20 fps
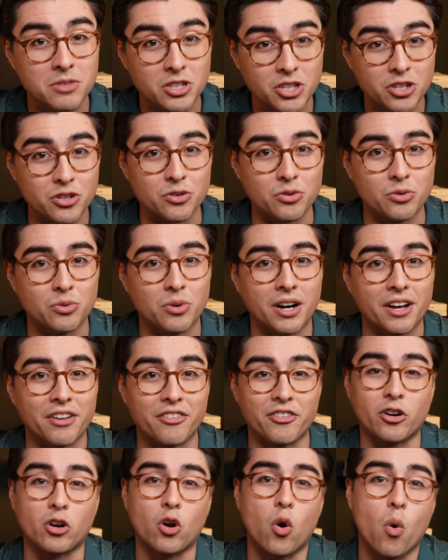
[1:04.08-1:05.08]
you,
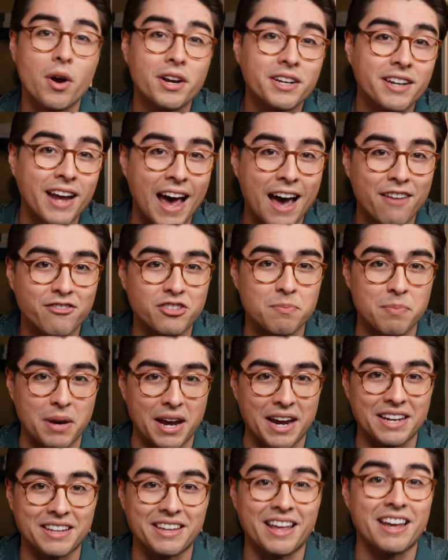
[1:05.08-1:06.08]
they're going to have to
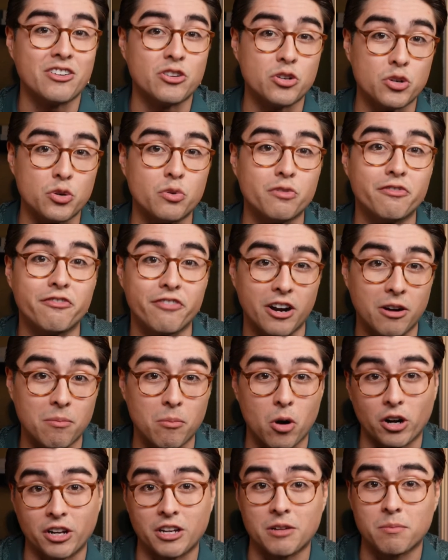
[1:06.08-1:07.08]
pay that new fair
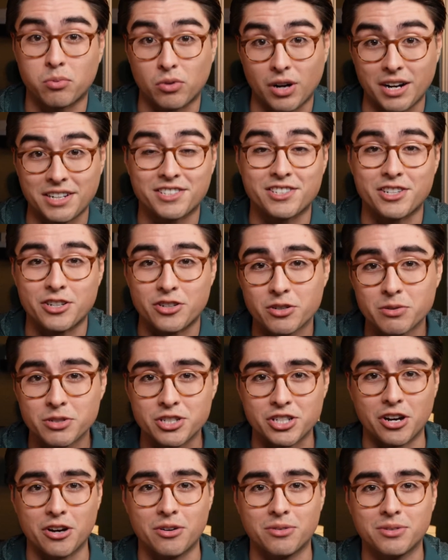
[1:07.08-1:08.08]
market price to do
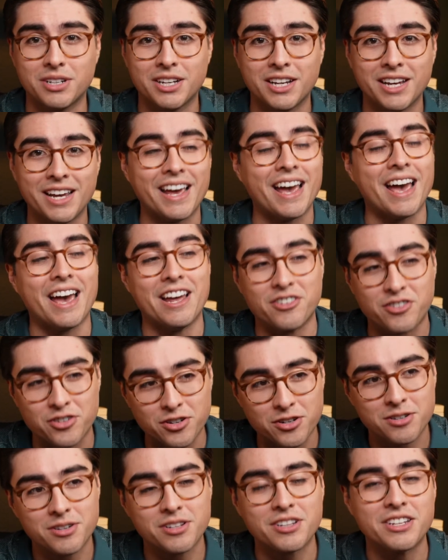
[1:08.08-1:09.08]
so.
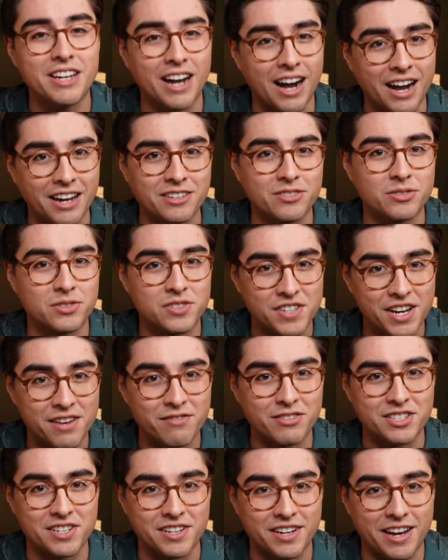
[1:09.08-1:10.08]
Enter the high yield
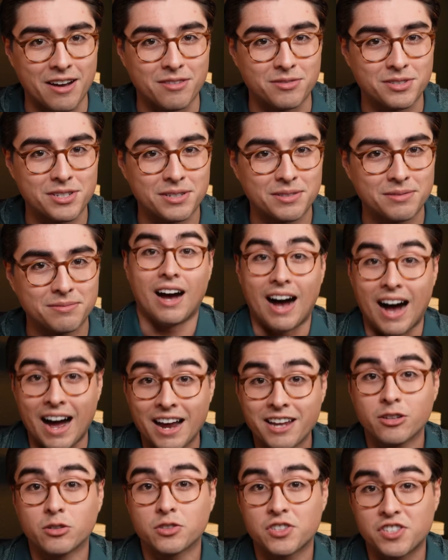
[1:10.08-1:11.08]
savings account. High
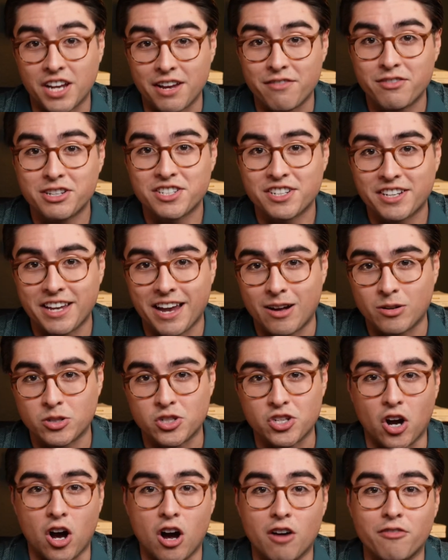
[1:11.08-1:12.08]
yield savings accounts
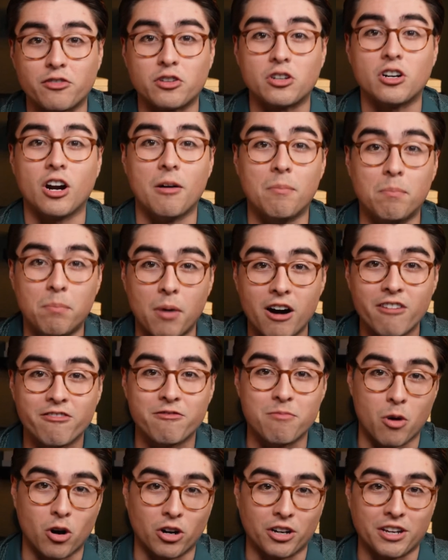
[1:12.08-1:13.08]
offer above
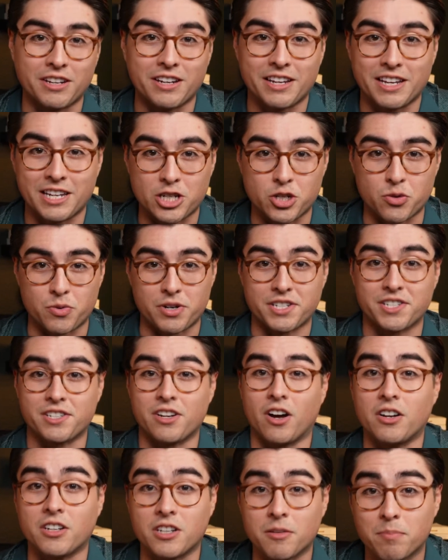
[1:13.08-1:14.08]
market interest
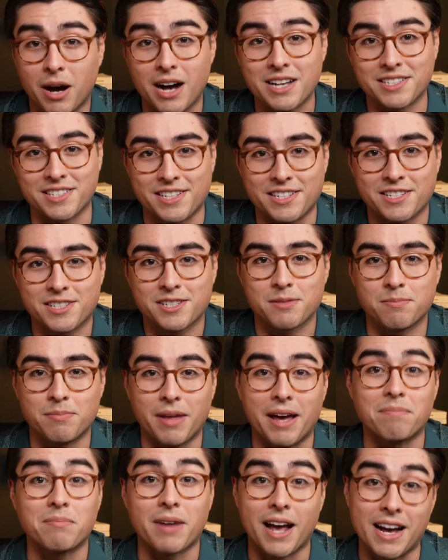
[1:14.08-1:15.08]
on deposits
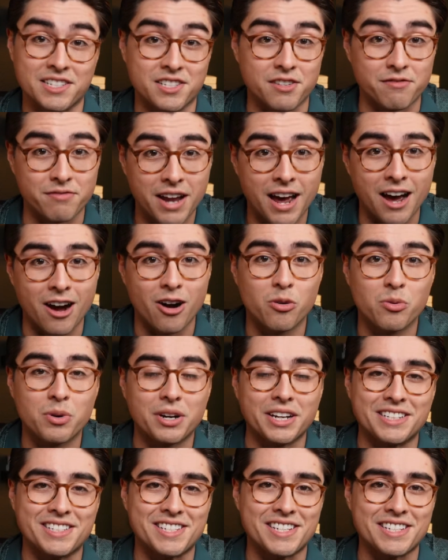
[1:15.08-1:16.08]
that, as of now,
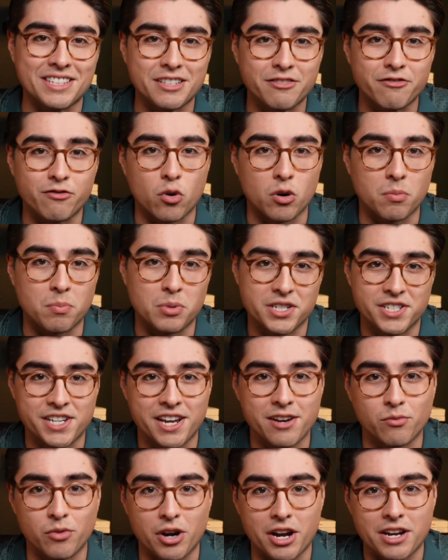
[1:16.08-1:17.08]
is in the
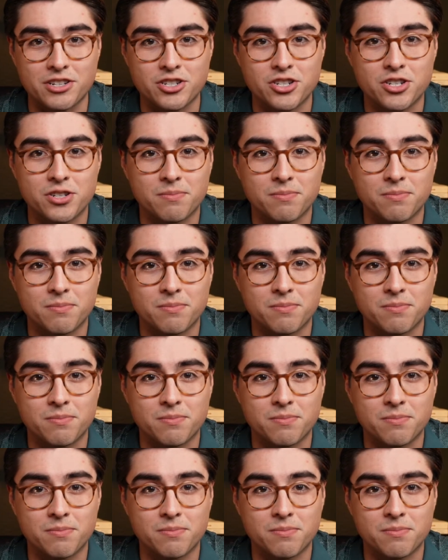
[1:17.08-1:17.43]
4% range.